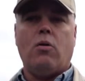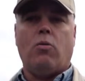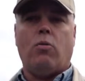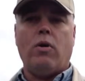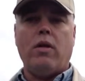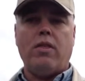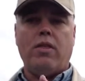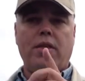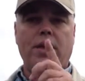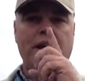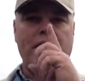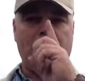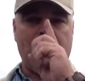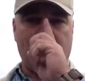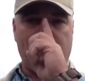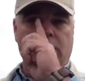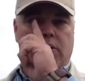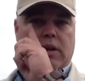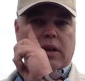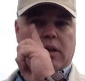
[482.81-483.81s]
One thing,
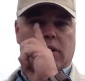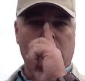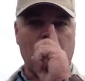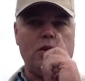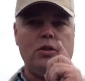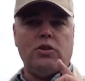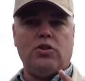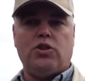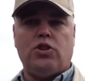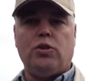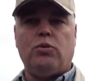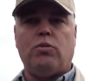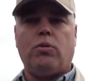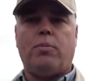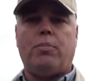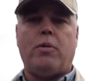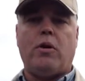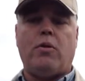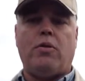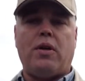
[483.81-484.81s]
if you can learn to shoot
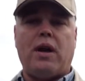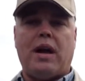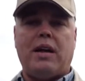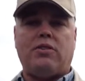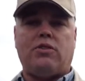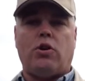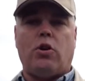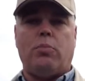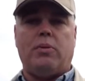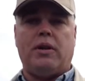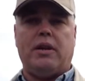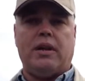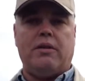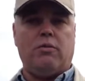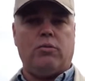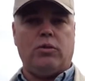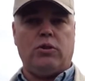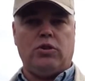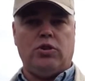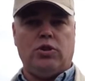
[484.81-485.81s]
with both eyes open,
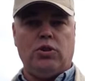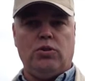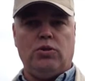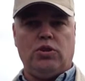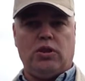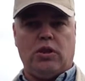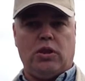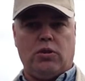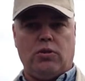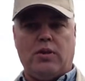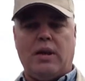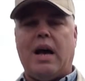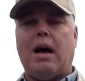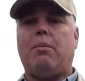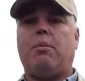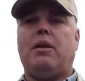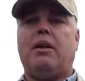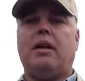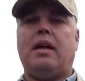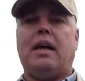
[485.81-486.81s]
even when you're using your
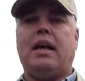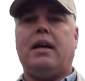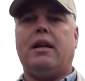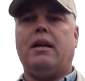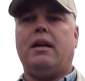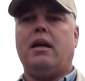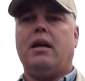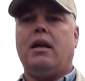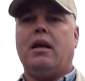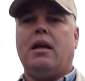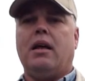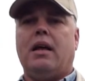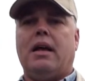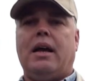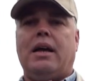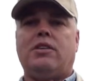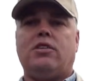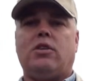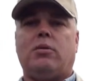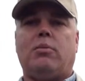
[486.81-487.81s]
dominant hand,
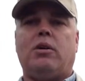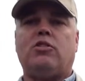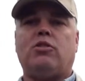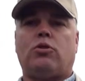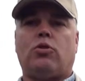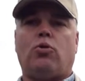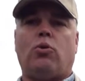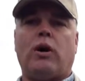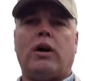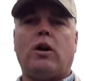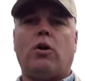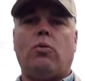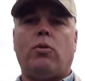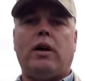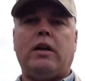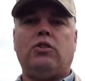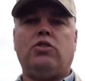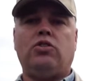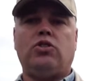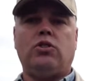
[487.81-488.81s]
it's a much quicker
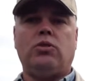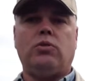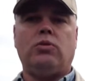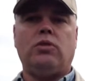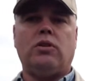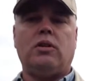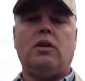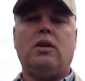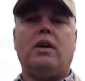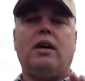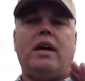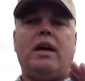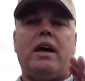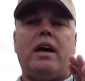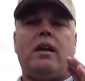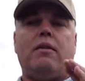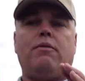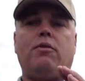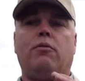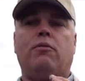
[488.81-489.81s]
way to shoot.
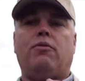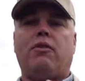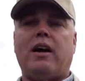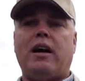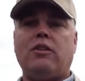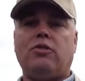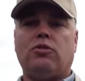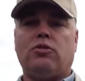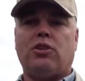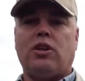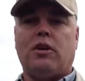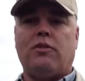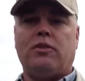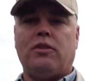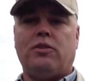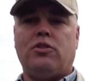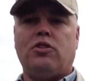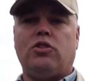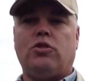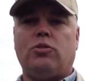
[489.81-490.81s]
And if you find
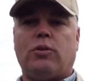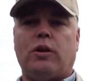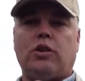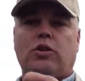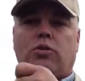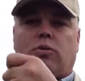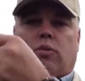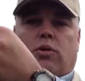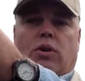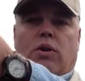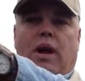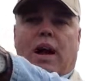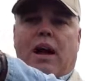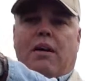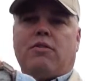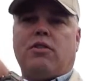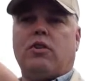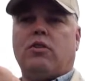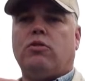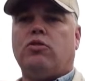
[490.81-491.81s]
yourself in a situation where you
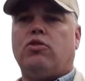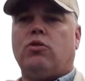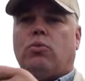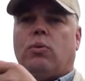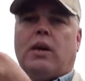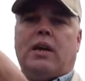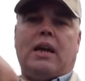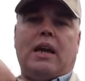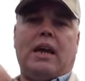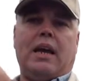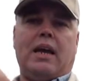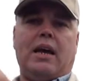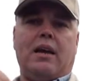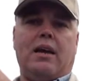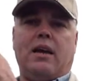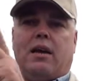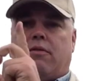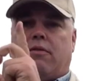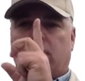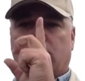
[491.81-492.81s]
have to use your weak
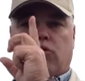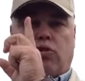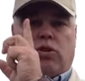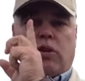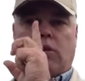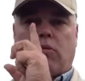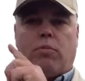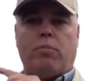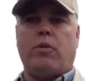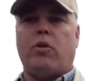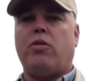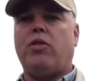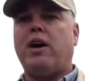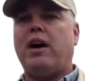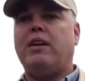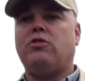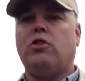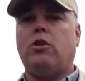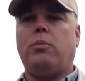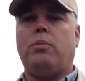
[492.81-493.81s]
hand, if you're shooting with both
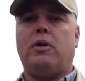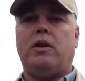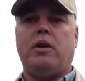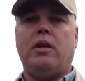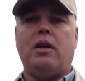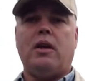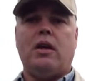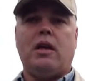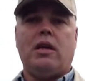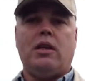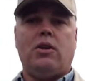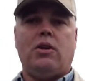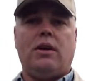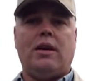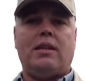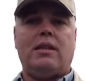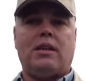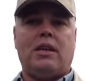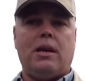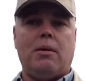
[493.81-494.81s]
eyes open, you
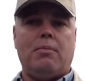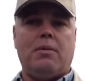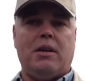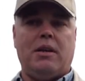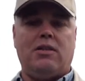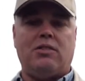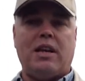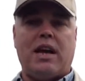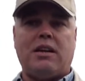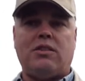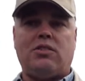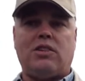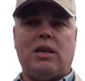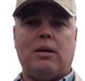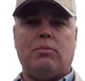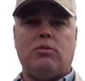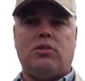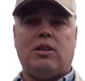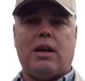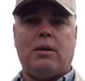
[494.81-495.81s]
get to keep the exact
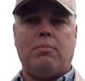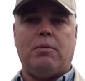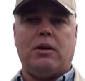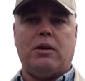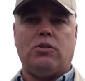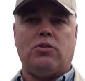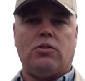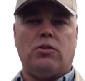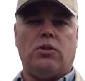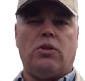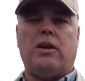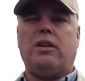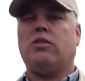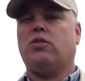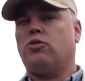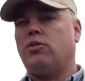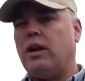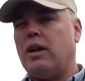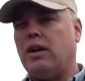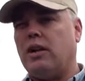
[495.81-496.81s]
same sight picture. You don't have
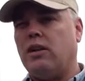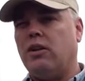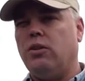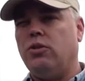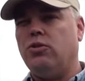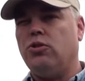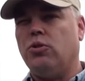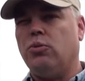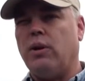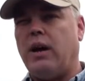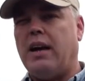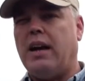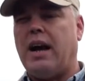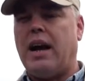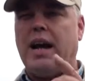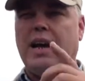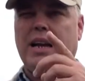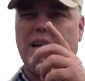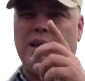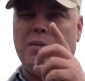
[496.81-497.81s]
to try to close your right
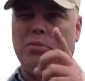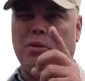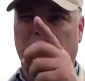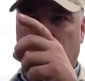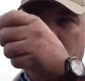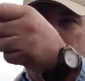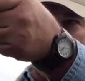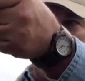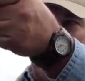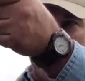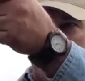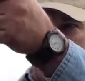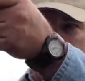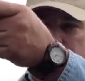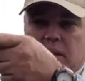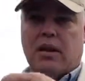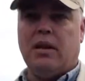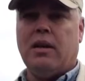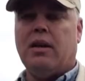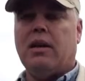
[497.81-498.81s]
eye and keep your left eye
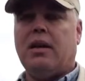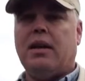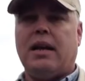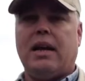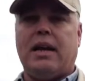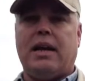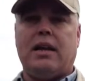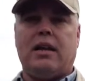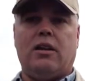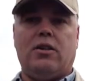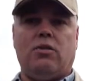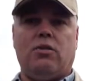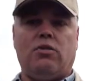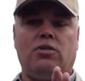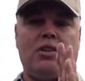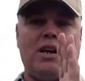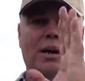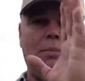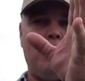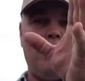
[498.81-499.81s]
open and get a new
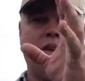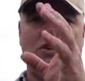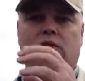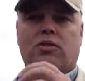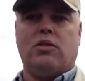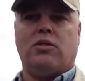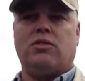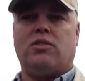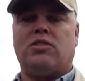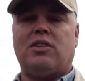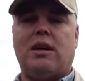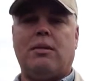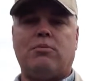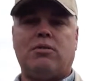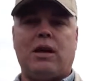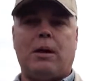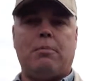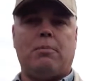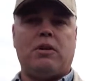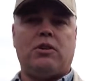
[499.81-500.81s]
sight picture. It's the
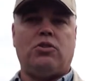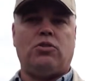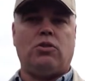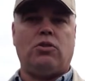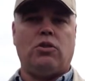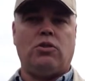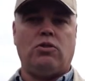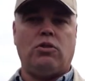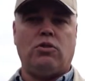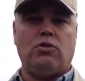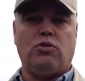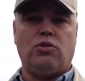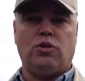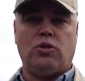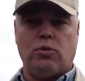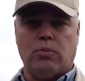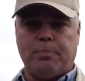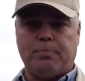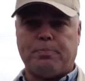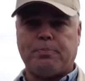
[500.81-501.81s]
same sight picture you're used
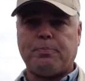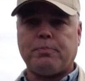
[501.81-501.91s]
to.